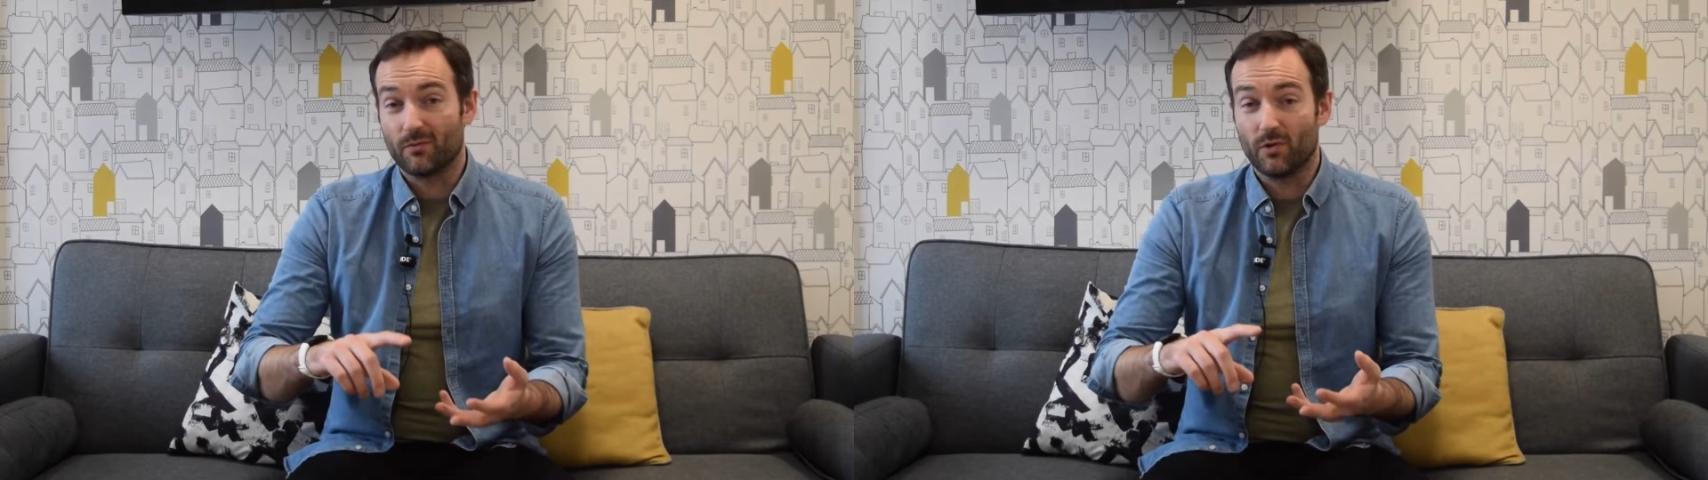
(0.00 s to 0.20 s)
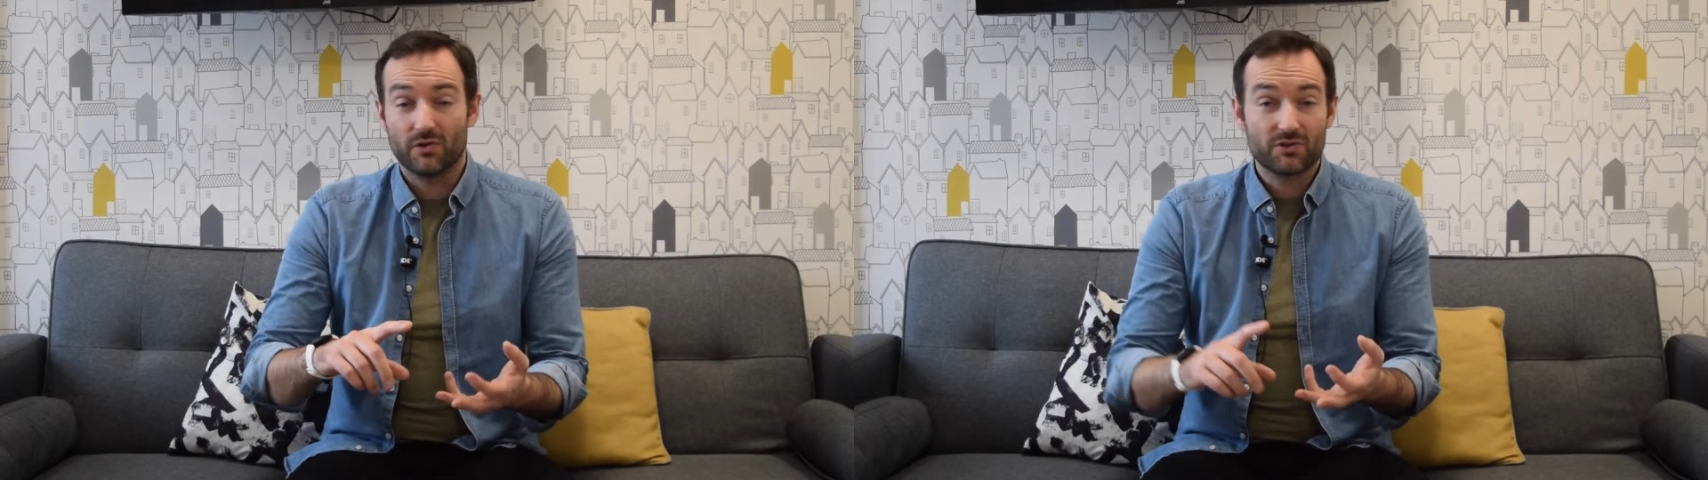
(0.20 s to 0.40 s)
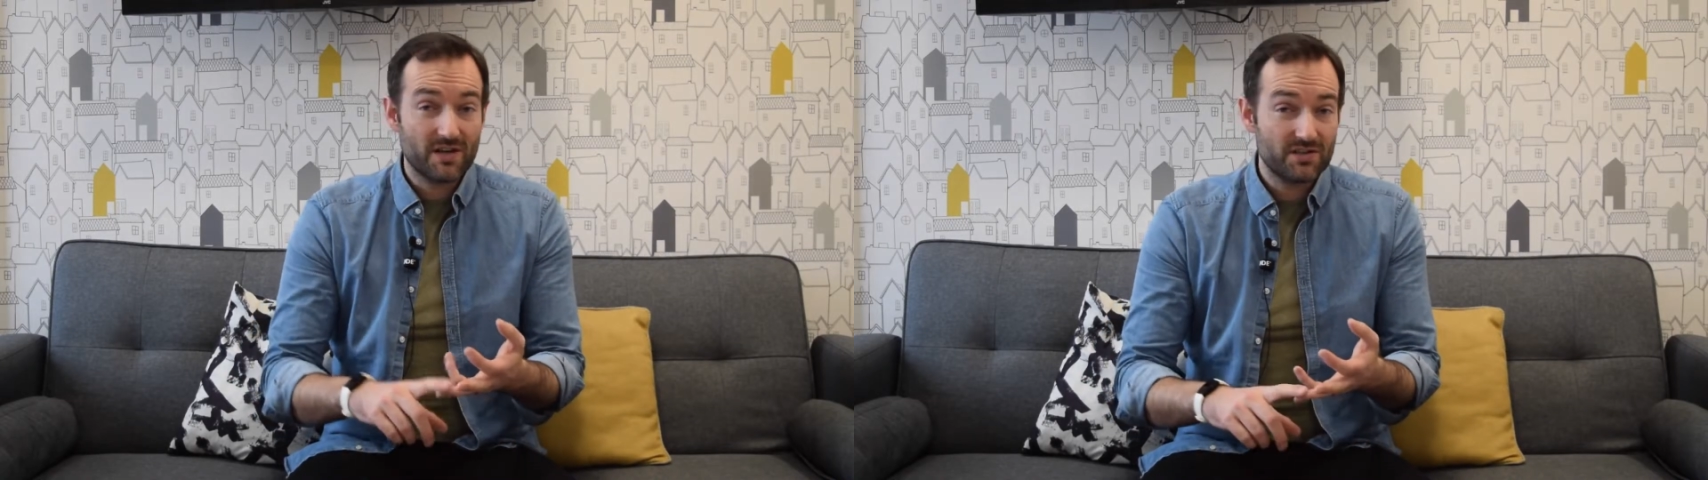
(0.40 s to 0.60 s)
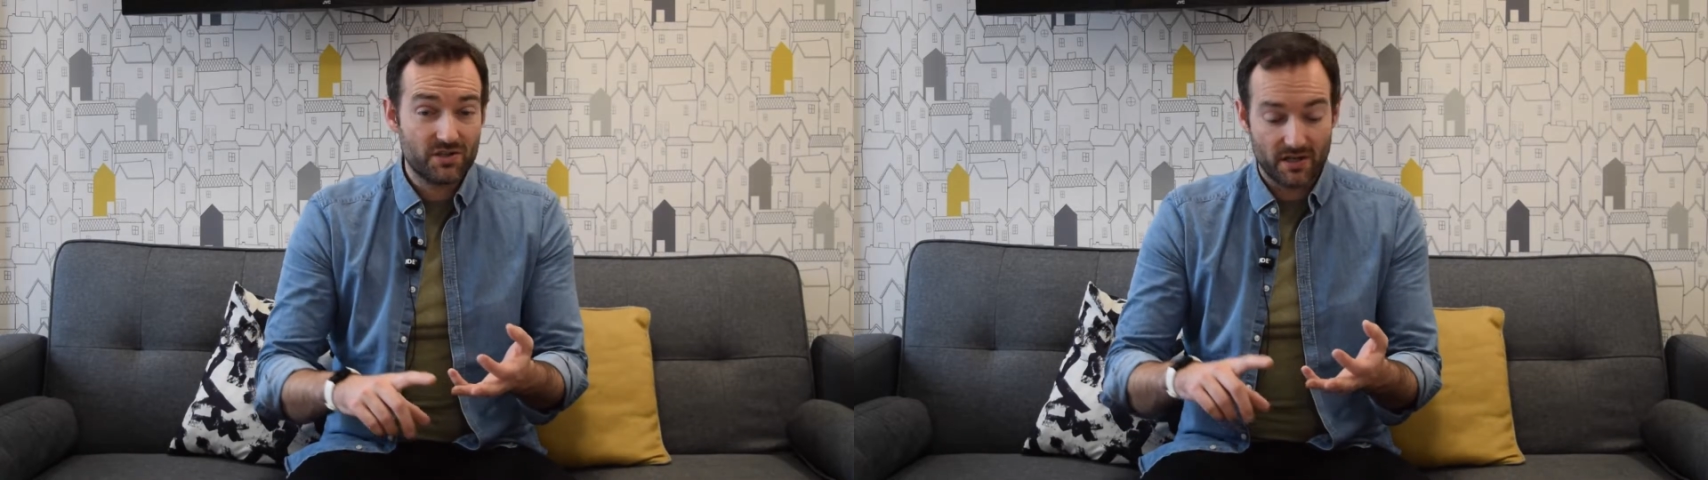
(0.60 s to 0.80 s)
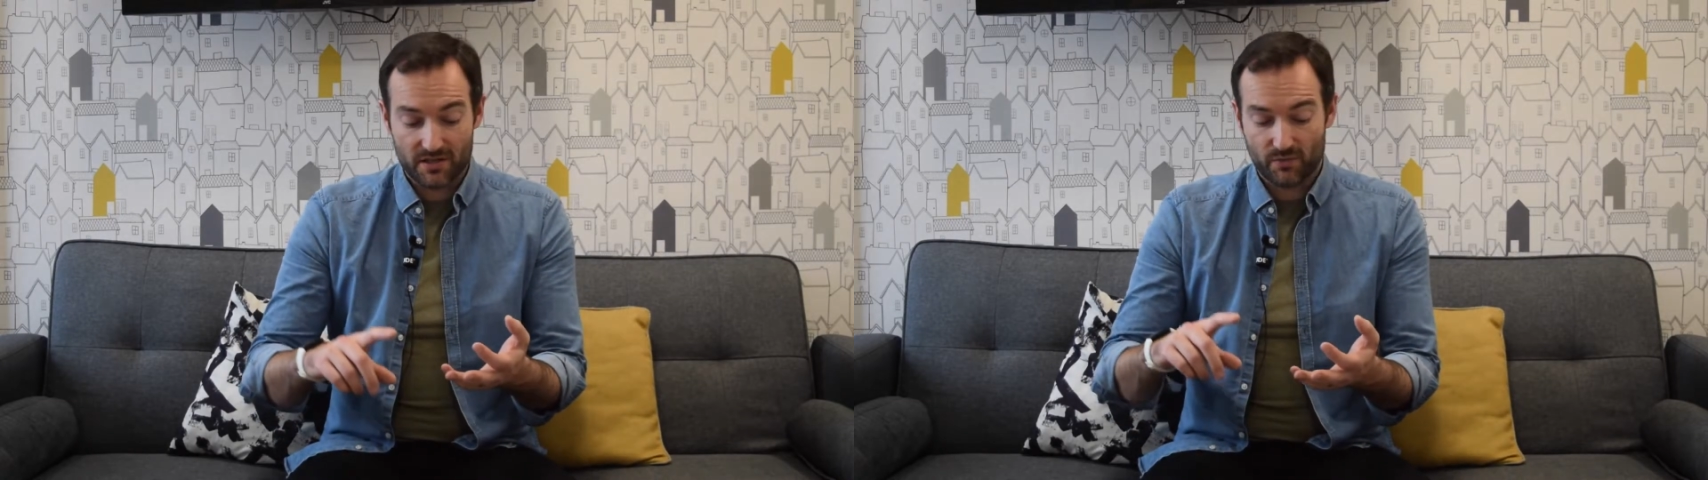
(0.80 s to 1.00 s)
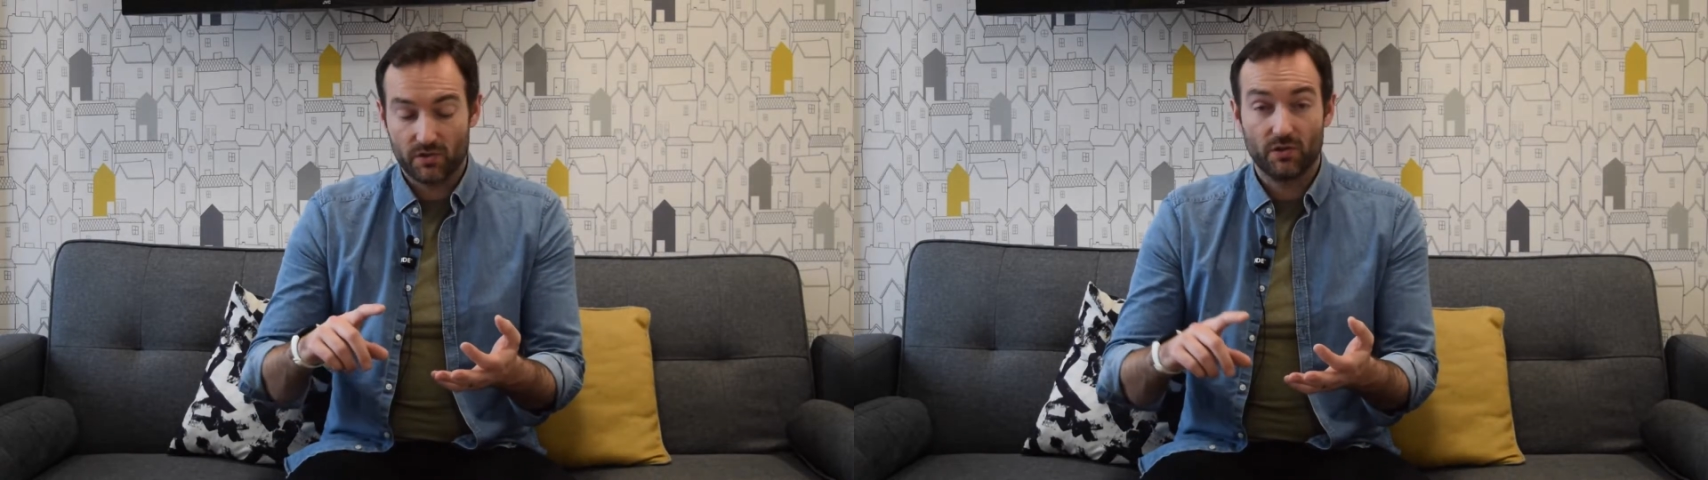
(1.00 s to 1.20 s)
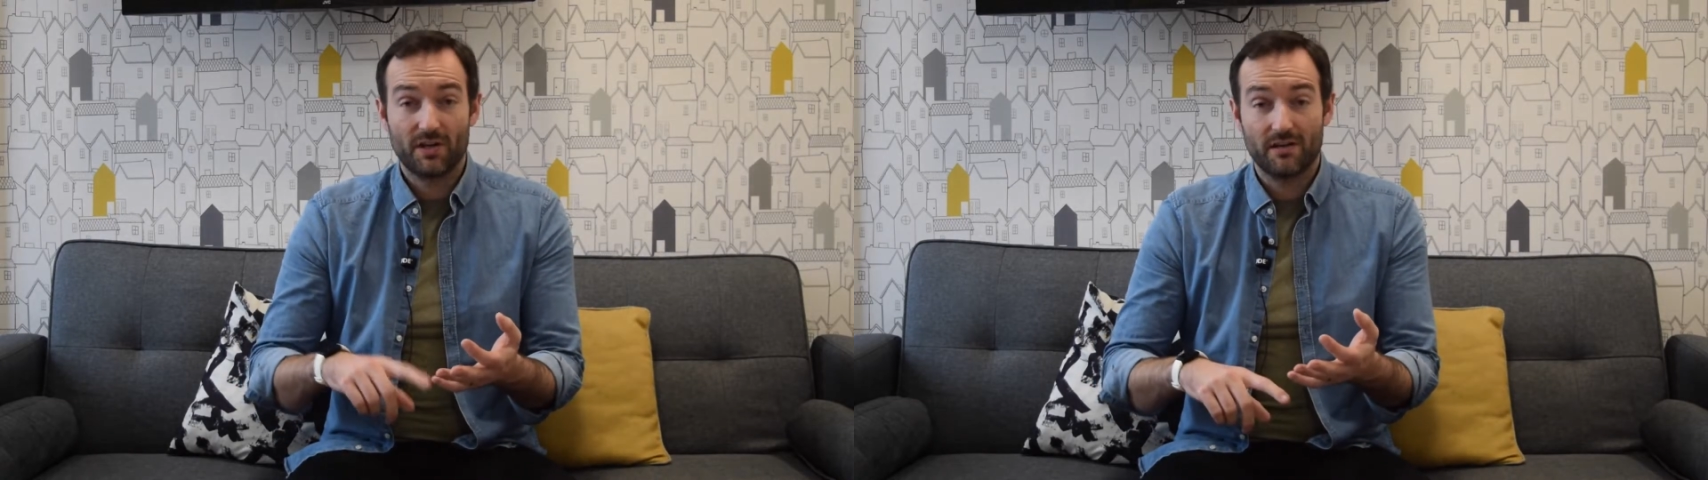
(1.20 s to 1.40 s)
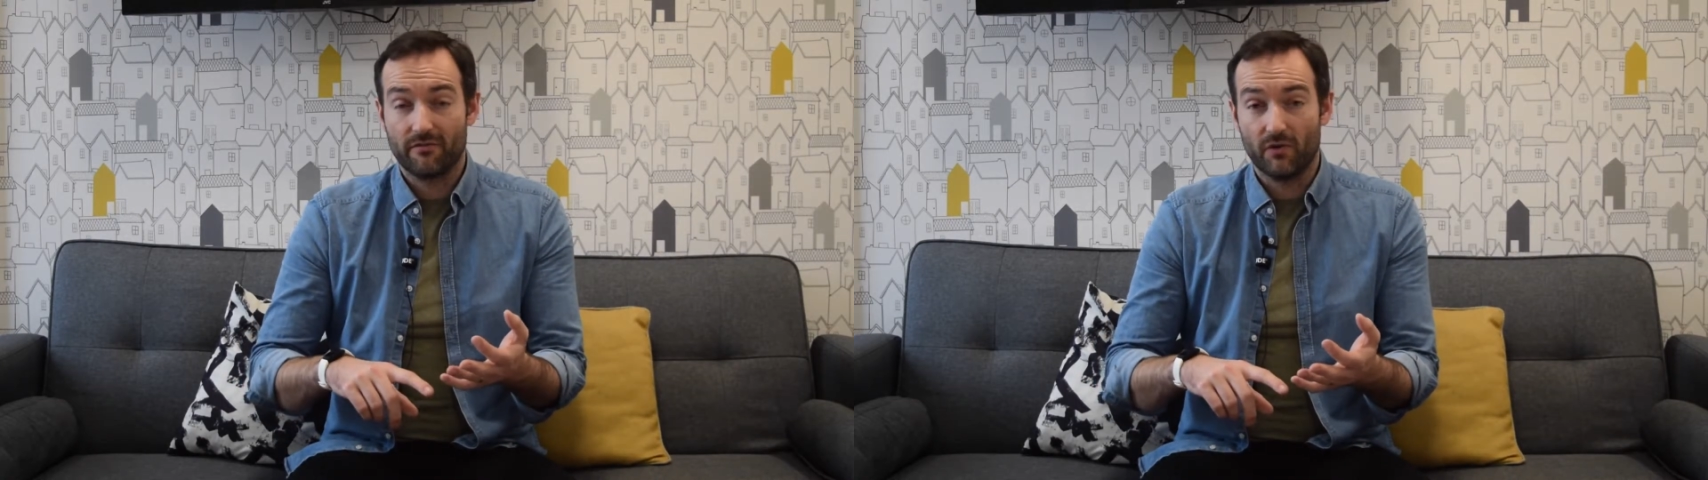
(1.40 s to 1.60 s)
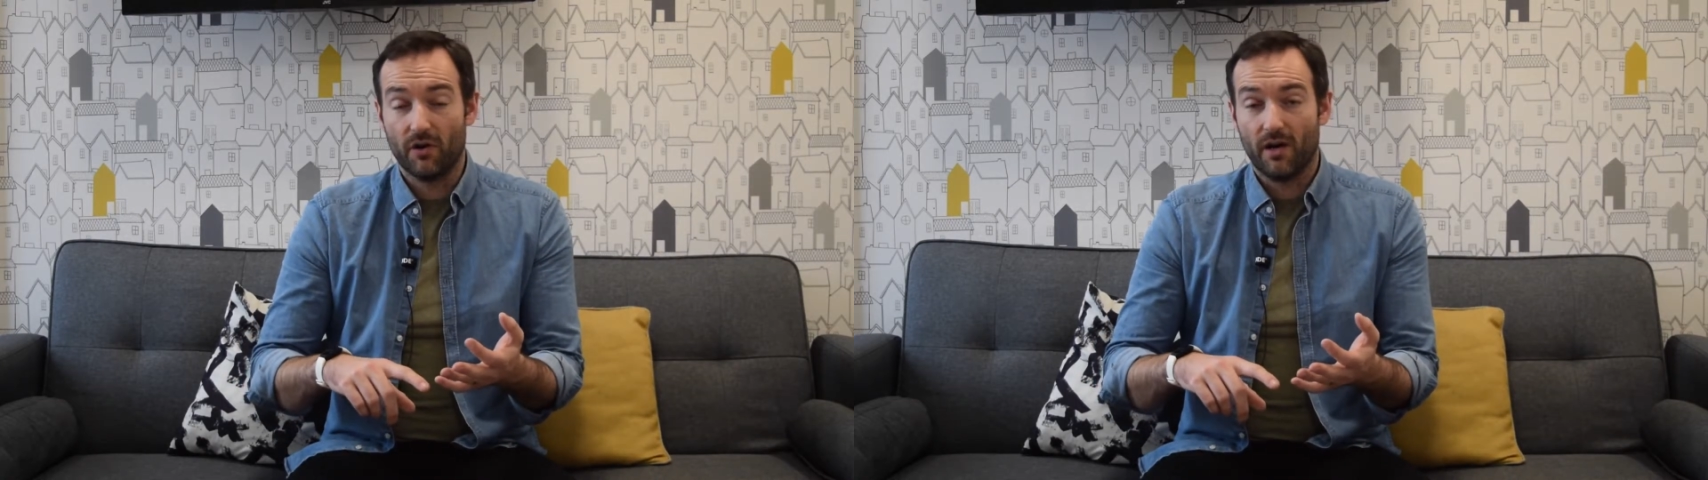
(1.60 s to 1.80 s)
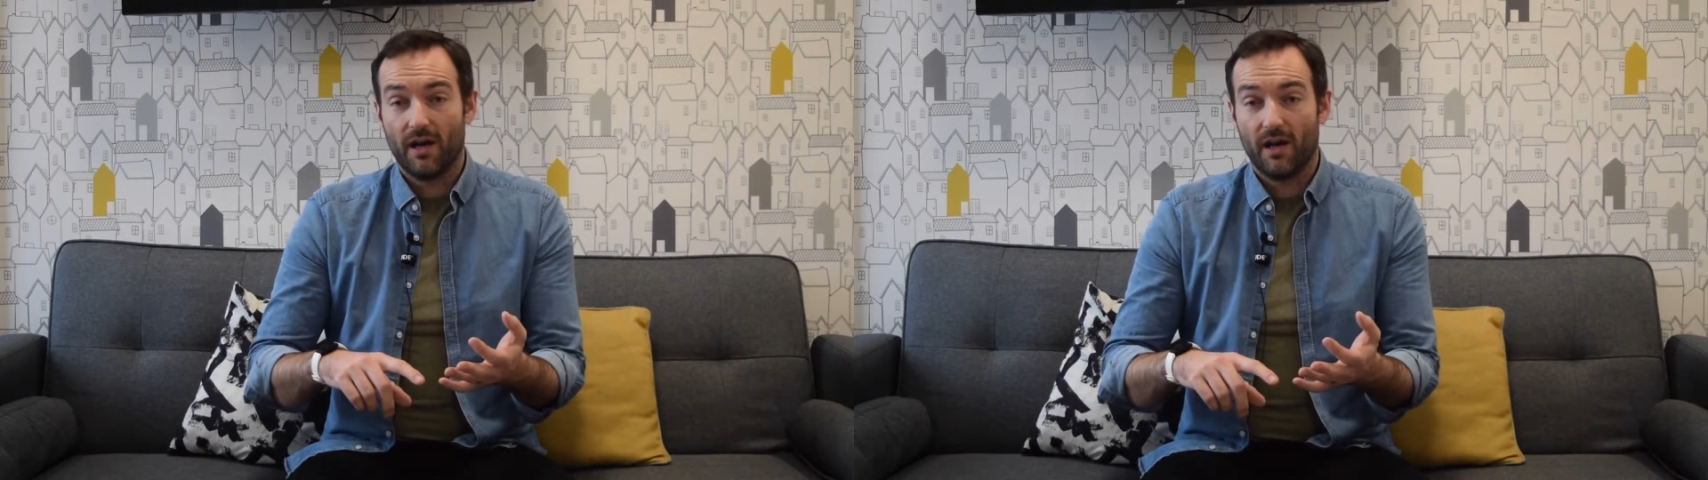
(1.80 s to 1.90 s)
what your strategy is, what you're looking for